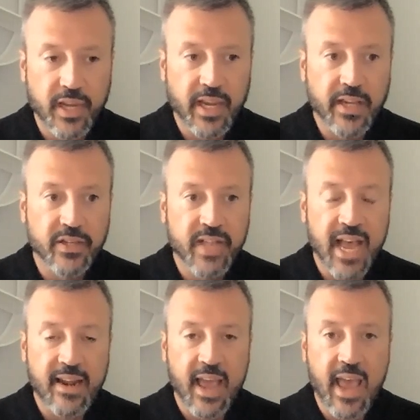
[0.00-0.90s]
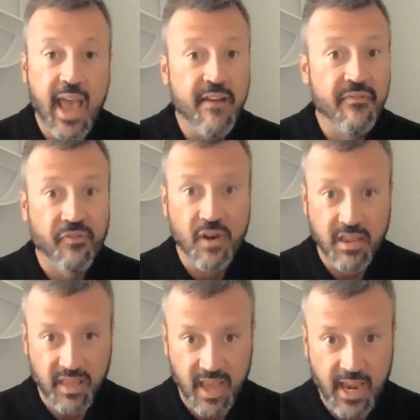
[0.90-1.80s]
is that
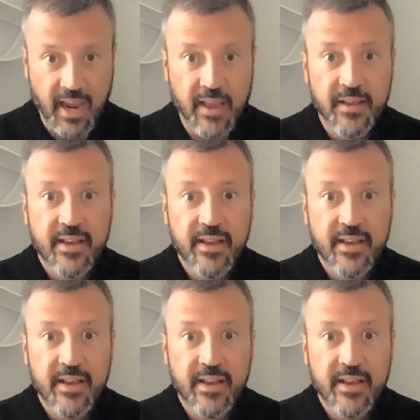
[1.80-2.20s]
everything